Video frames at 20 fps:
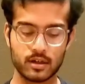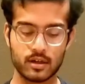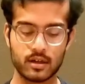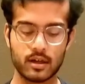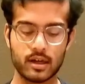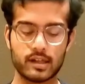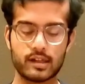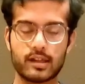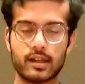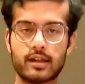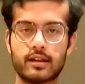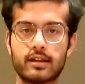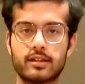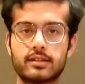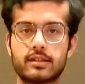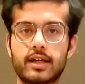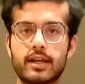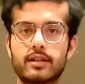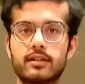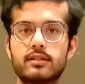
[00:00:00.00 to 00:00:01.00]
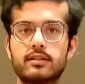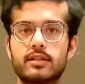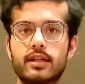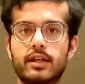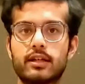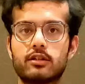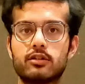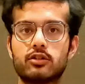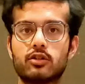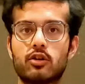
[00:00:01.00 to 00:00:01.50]
And then the second stage
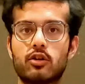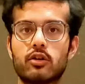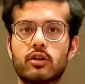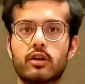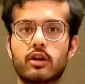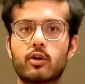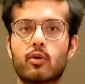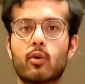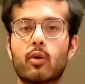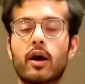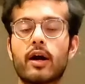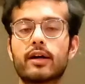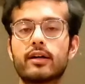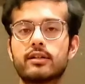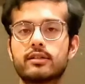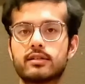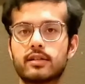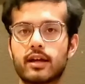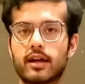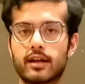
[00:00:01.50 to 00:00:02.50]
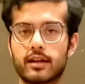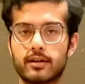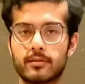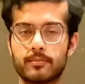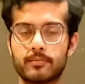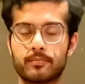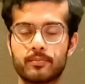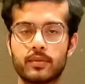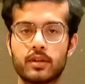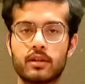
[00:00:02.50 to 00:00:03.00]
is called an acquired sign.
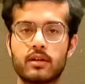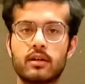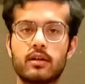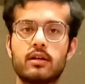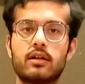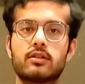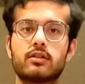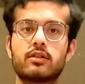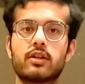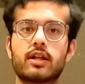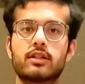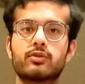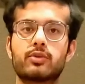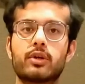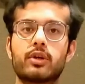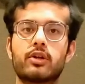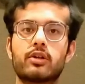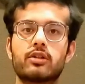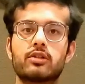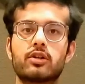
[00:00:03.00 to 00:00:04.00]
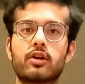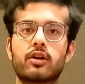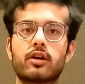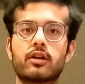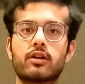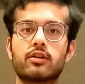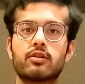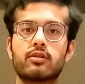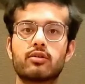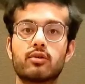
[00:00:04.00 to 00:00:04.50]
So that's when you're starting
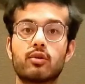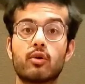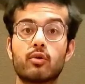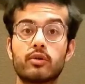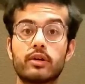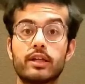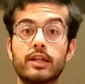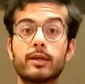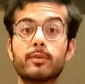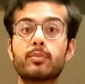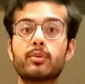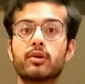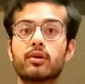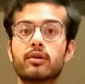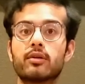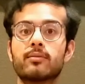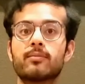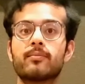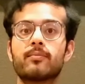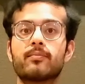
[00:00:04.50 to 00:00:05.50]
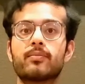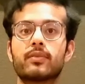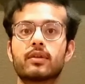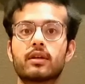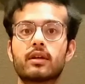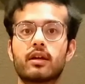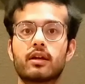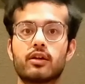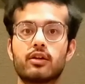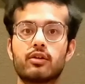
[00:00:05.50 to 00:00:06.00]
to go deeper
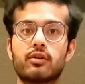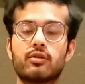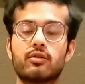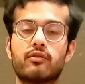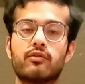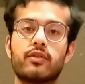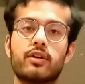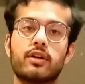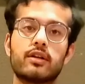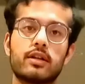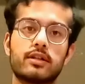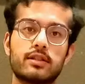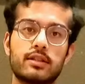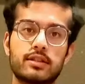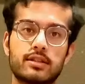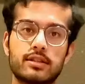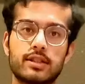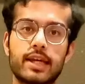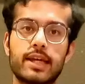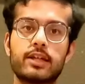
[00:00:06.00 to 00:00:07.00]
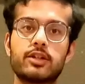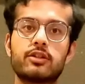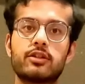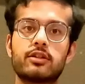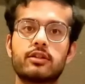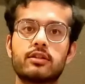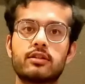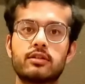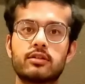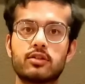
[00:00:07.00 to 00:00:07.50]
and you feel the
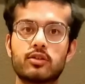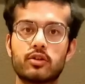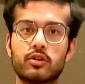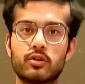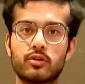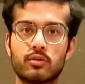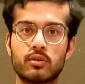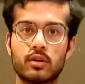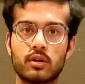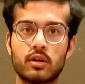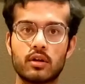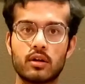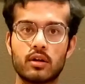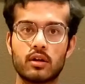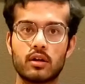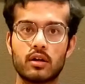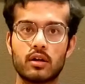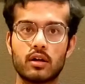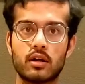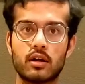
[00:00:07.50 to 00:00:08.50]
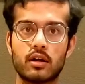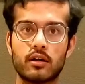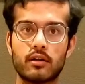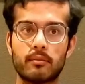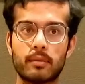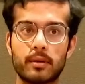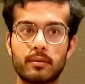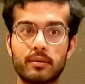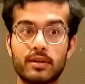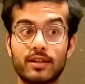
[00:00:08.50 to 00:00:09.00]
sensations, or you
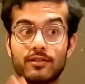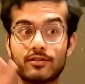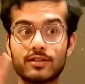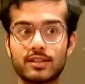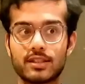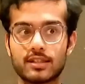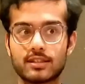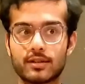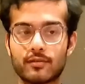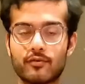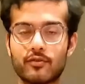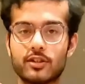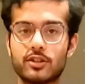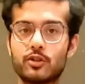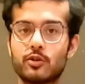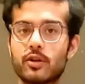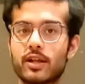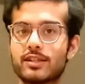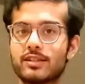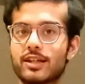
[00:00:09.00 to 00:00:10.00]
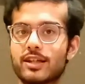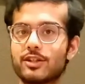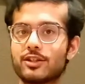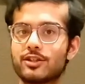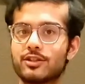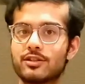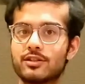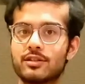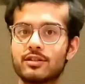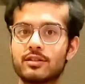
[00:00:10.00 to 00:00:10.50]
maybe even see some
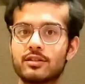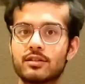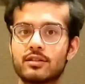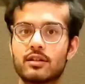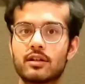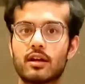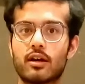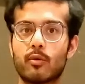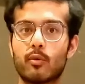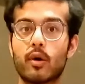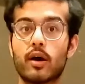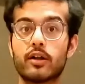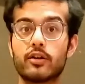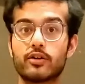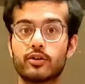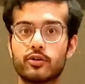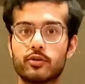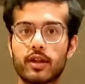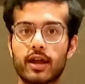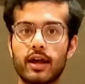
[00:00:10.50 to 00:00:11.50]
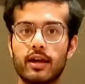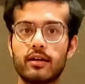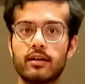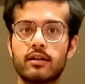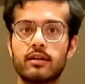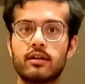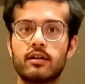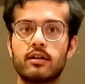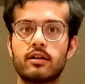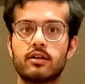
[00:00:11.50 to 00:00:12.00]
visualizations while you do that.
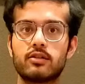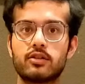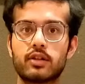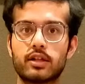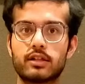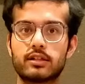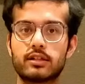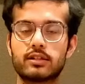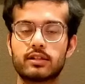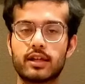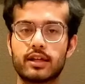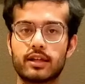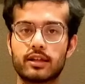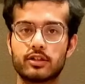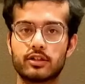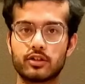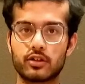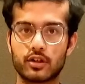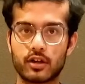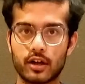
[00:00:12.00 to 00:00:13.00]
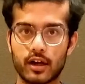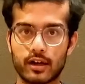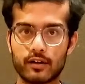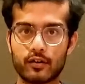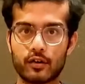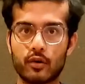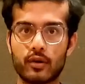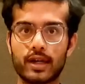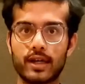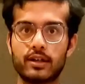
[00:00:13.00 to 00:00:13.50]
So that's the sign that you're kind of
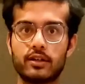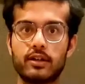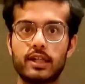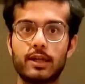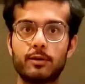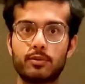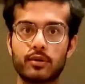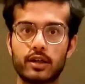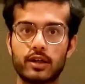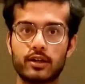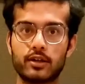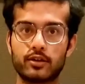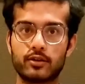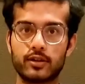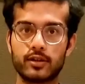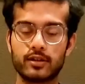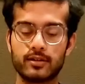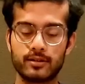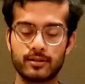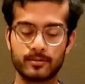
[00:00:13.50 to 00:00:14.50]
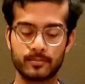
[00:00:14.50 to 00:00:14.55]
going in deeper into it.